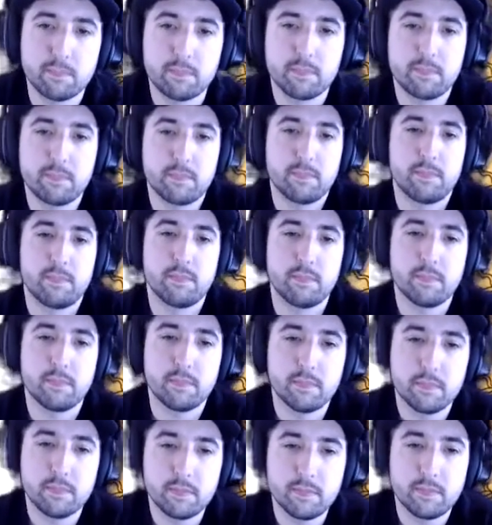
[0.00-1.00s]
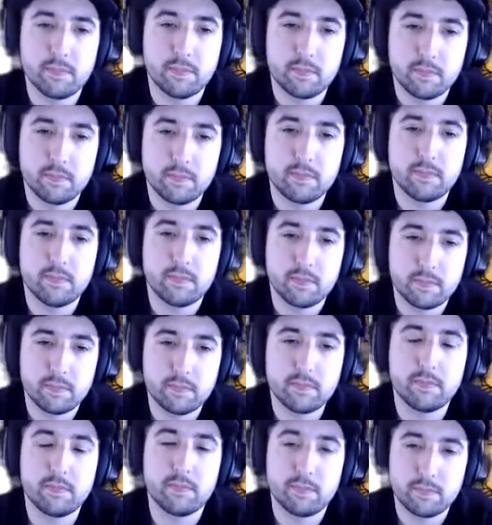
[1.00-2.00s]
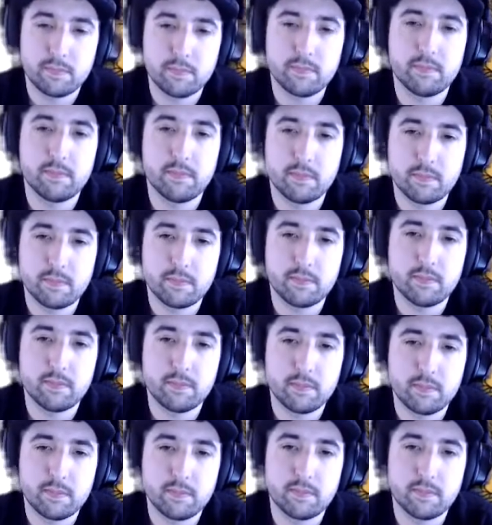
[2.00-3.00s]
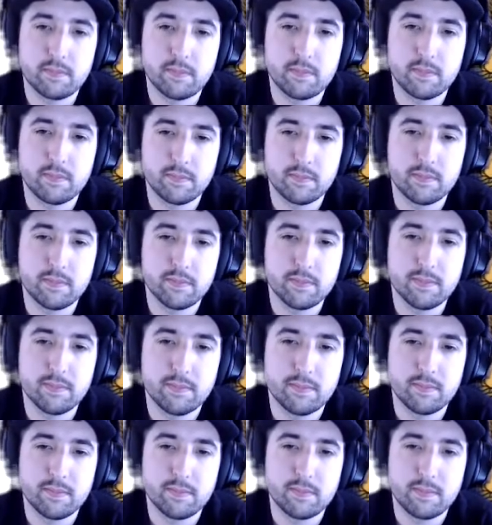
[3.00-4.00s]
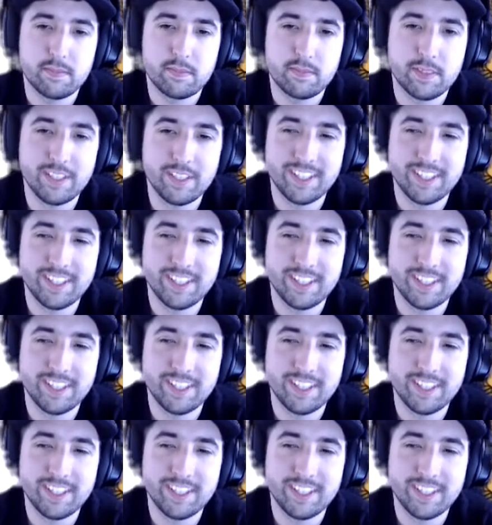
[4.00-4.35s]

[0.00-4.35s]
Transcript: The person shown says nothing.